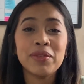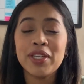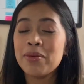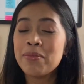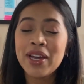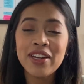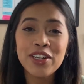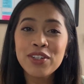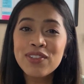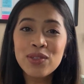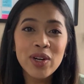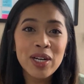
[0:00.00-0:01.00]
It might
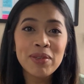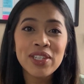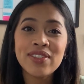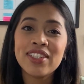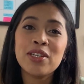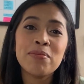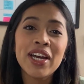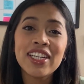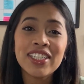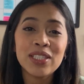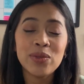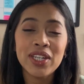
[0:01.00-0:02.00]
overwhelm you and you
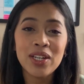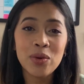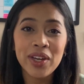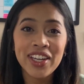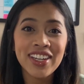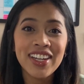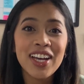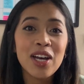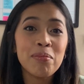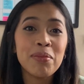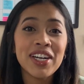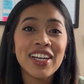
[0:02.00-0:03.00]
might just want to quit,
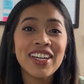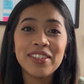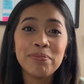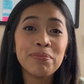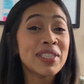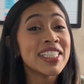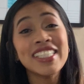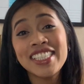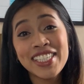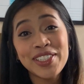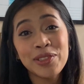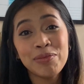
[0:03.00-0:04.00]
but please
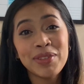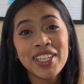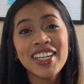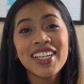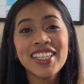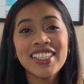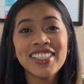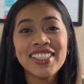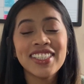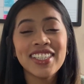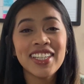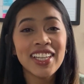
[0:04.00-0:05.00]
don't,
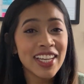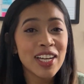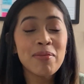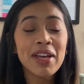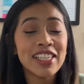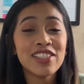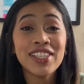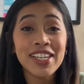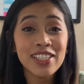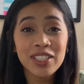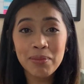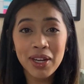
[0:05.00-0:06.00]
because ClickUp has
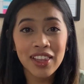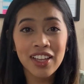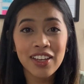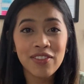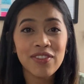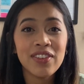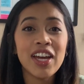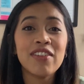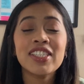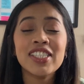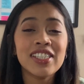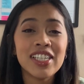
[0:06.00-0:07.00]
changed my life.
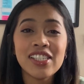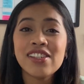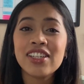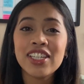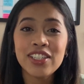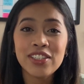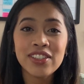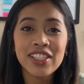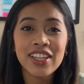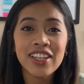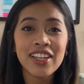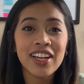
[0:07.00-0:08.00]
Ever since I started
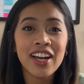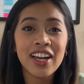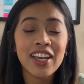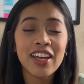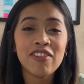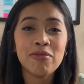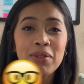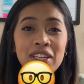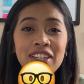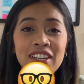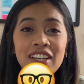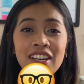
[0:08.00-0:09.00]
using it, I have
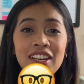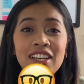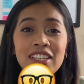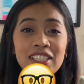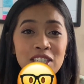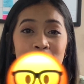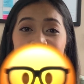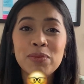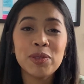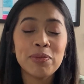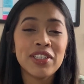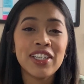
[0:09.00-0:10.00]
been so much
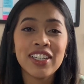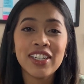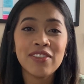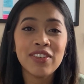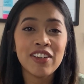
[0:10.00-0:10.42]
more productive.